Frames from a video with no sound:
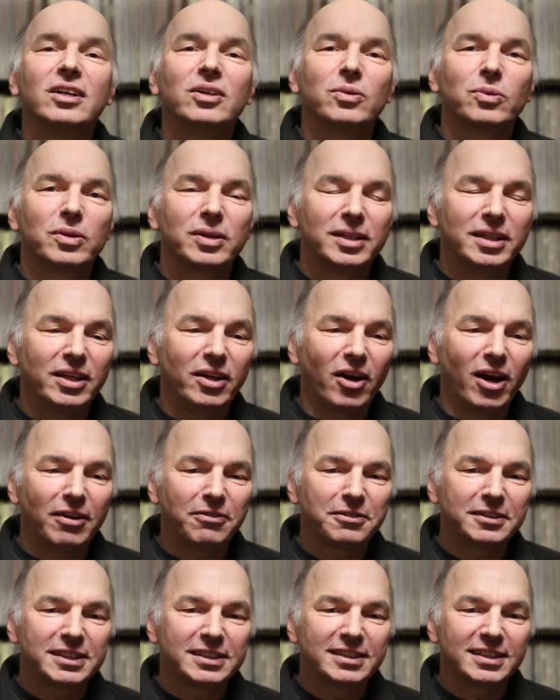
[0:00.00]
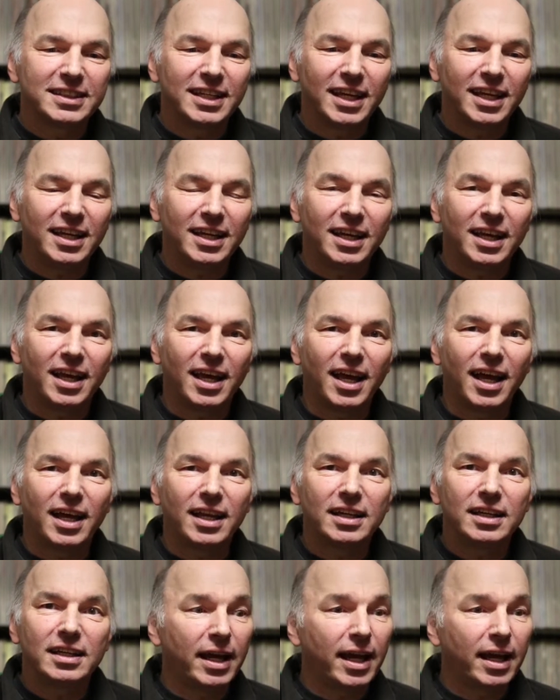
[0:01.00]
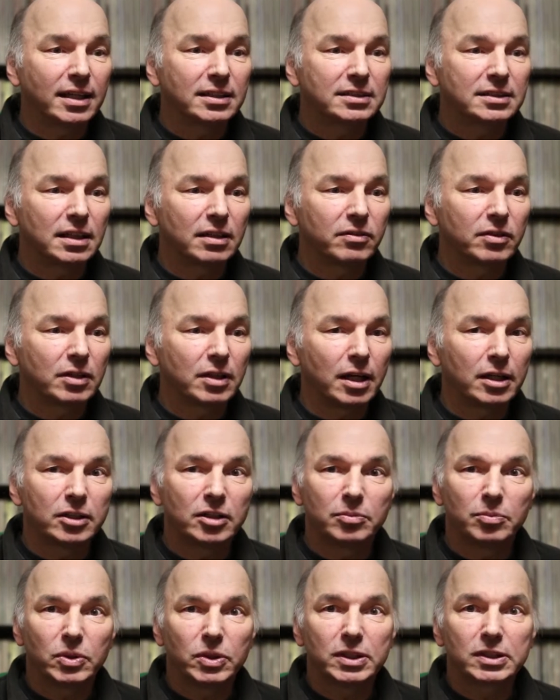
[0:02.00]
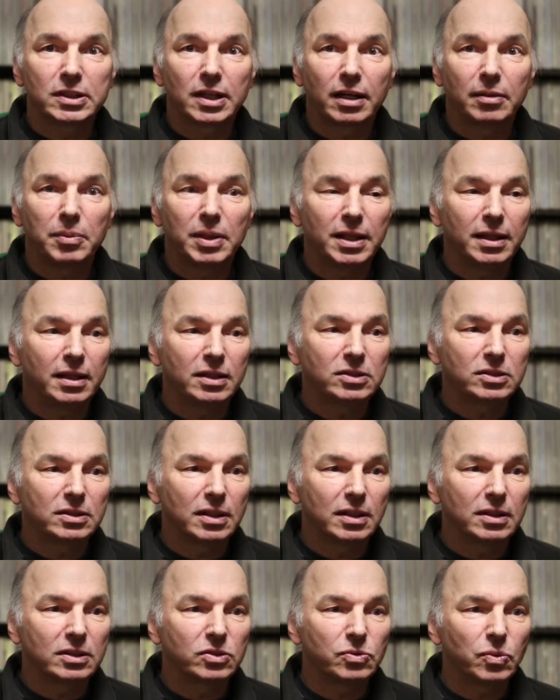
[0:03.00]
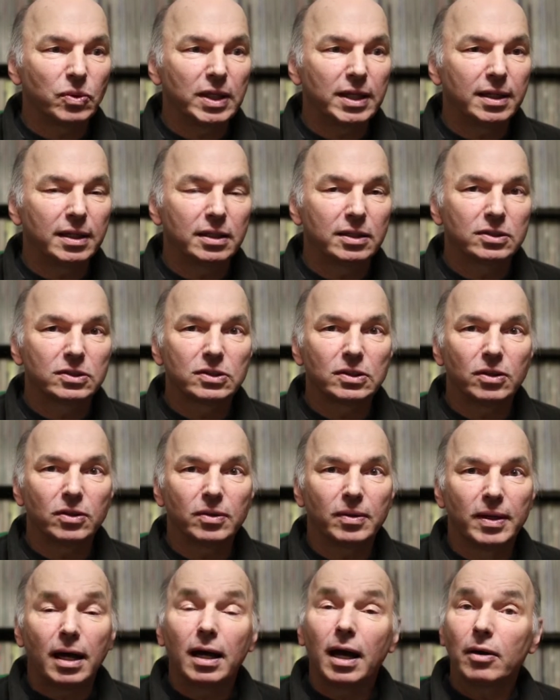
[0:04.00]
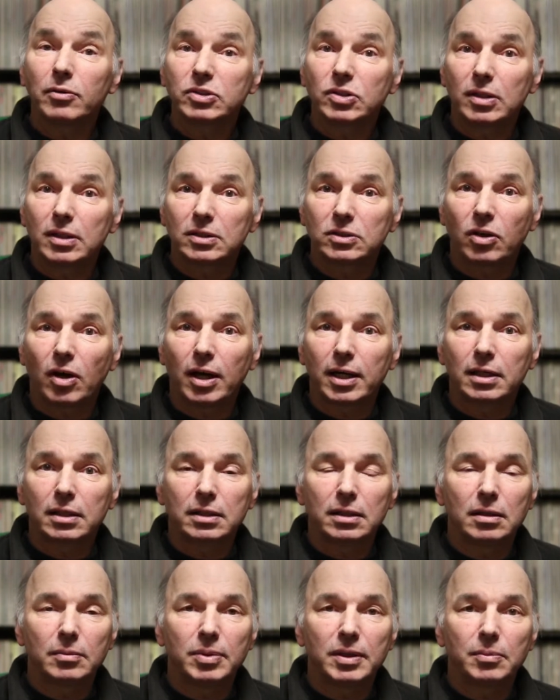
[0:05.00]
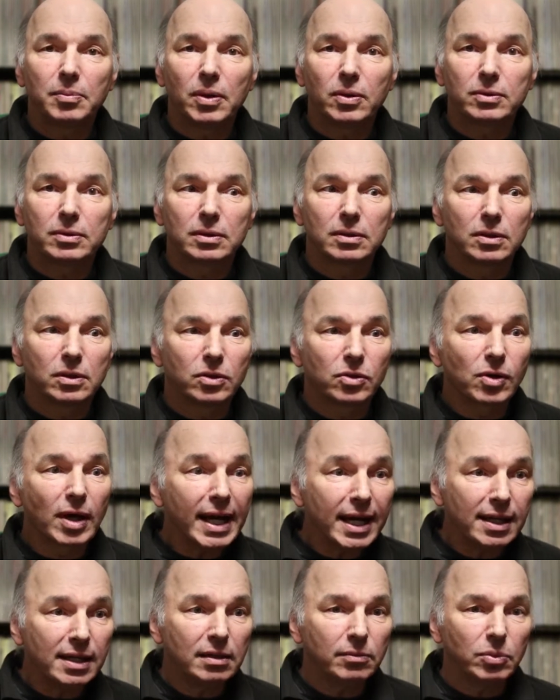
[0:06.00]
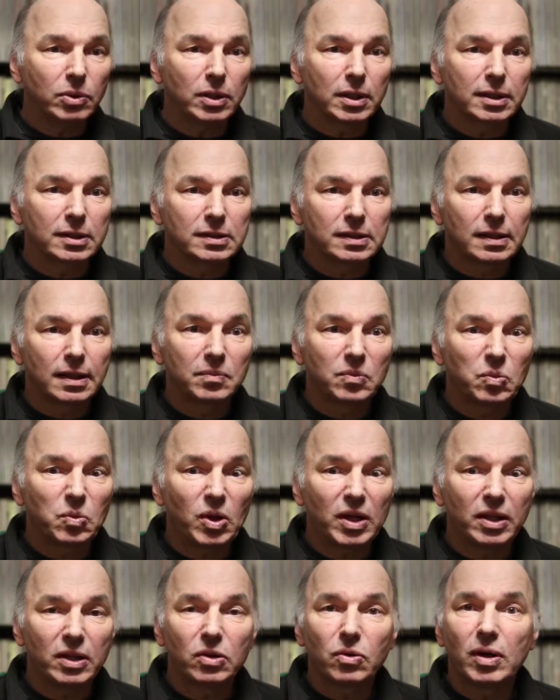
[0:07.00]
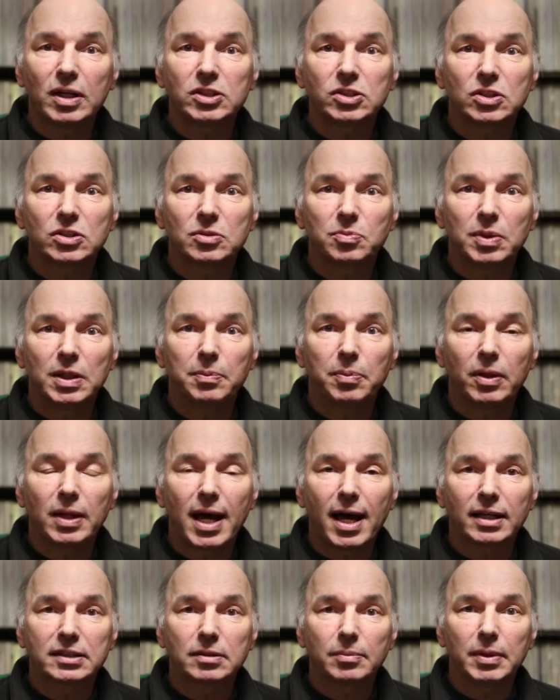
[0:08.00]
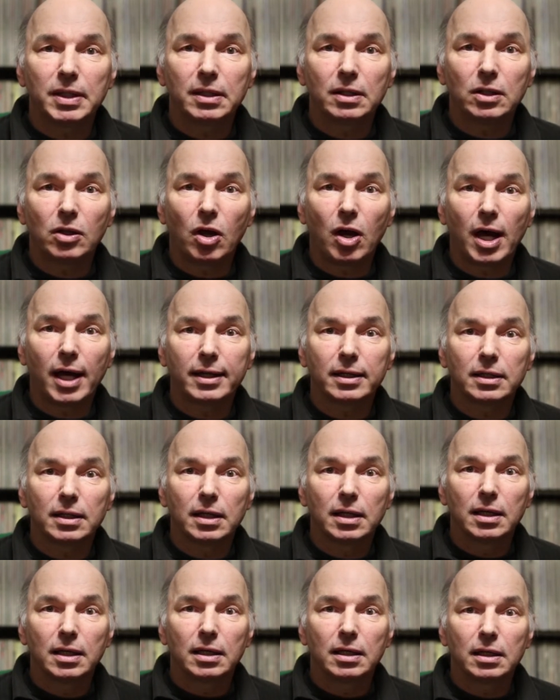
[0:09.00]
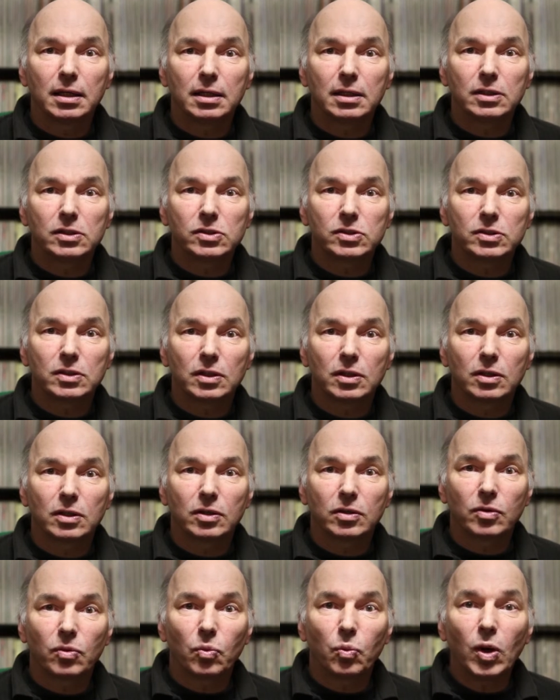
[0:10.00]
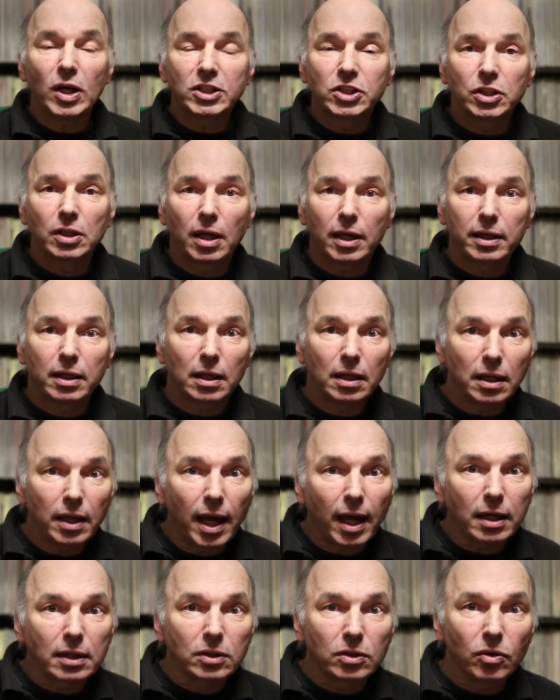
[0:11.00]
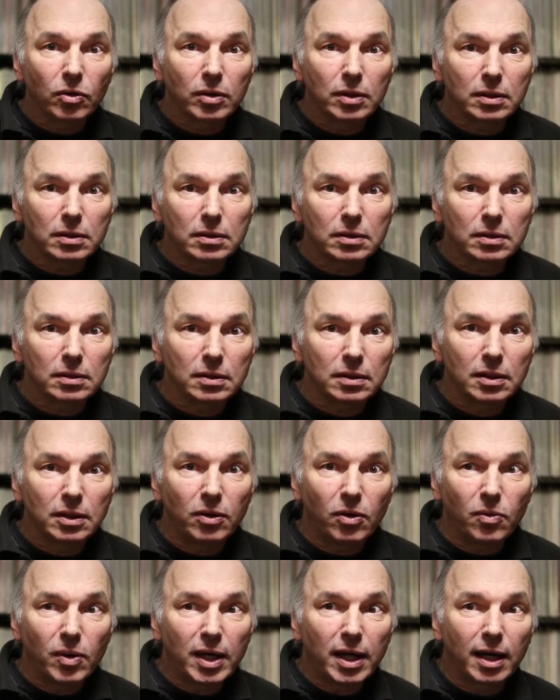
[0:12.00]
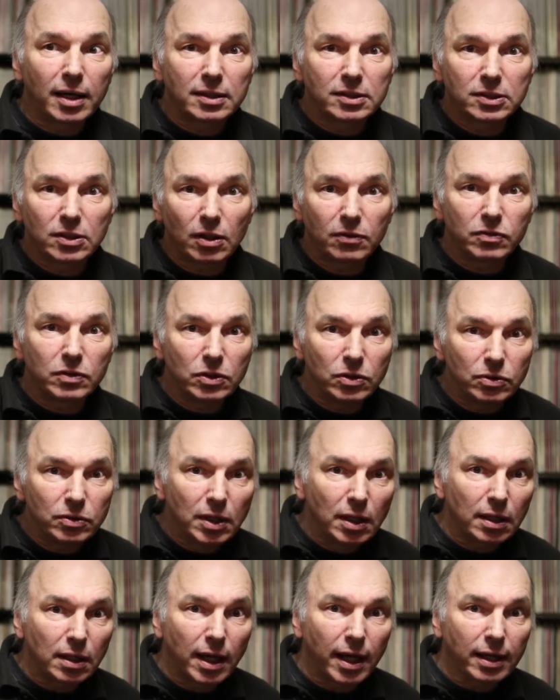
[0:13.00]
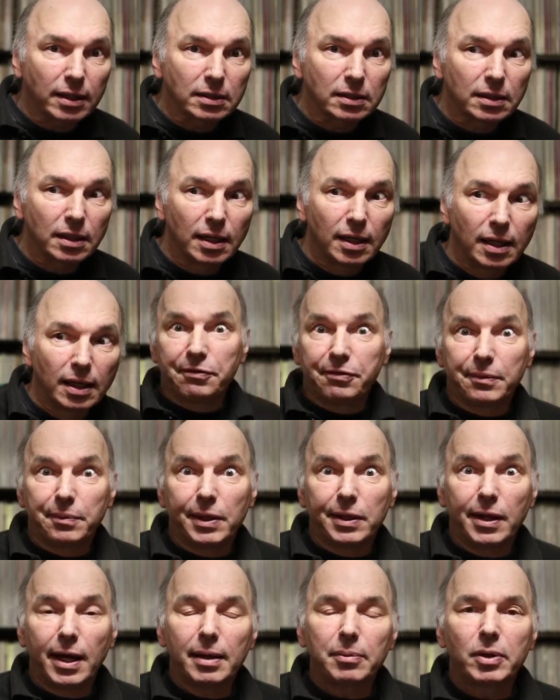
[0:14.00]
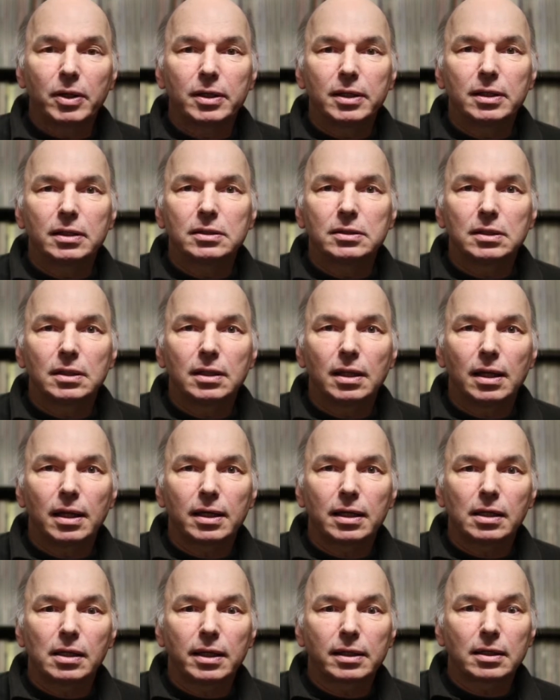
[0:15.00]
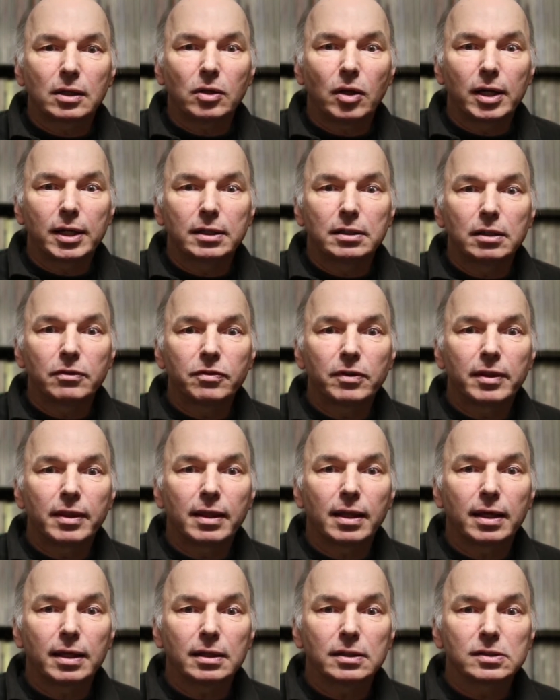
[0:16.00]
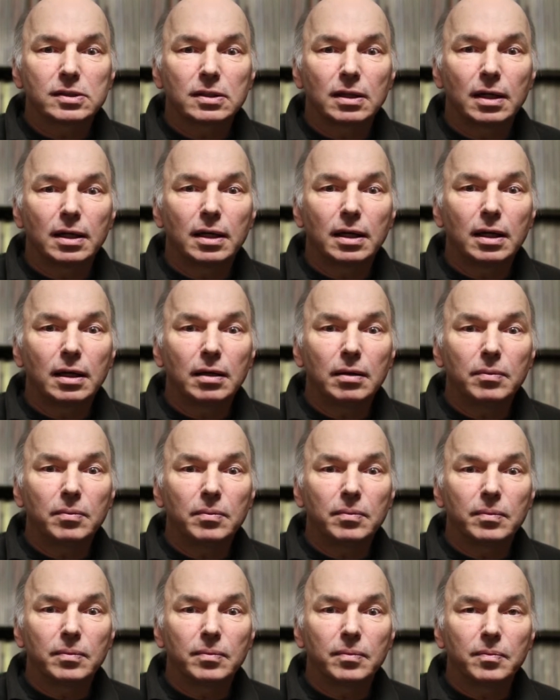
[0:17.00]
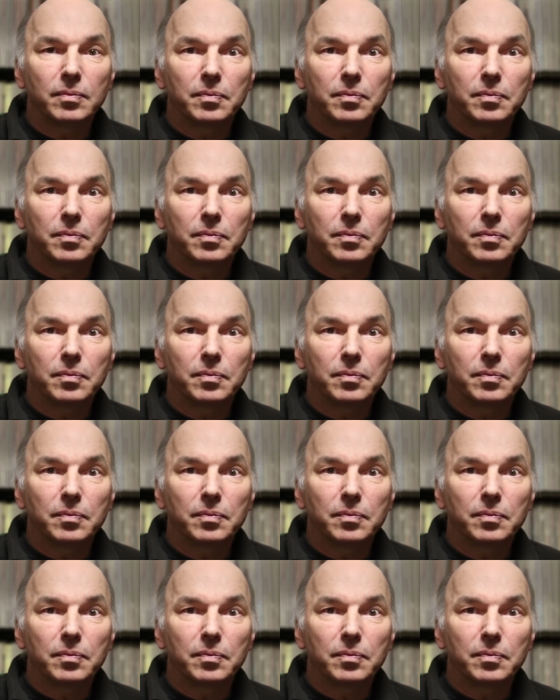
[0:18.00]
We're in the office today, and I had several hundred books come in this week. So I was going to talk a little bit about grading books. One of the questions people ask me a lot is, what should I collect? Or, what kind of stuff do you collect? From the library, you can see that I collect a lot of different things. And